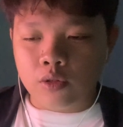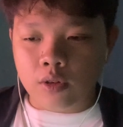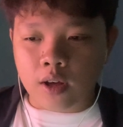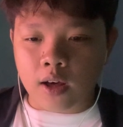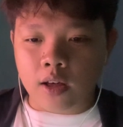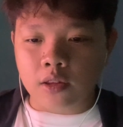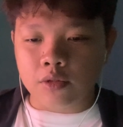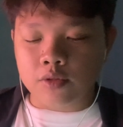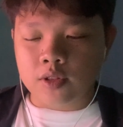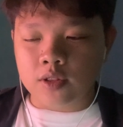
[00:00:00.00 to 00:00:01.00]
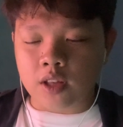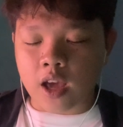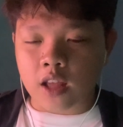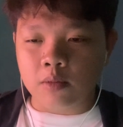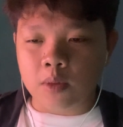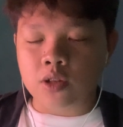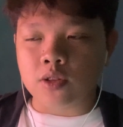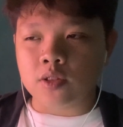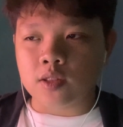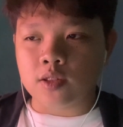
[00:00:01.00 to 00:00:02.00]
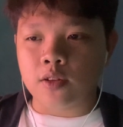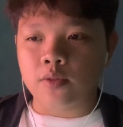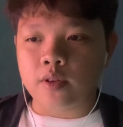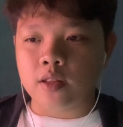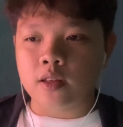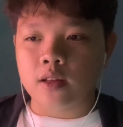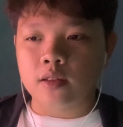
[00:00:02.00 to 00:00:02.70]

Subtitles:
the animations and stuff like that.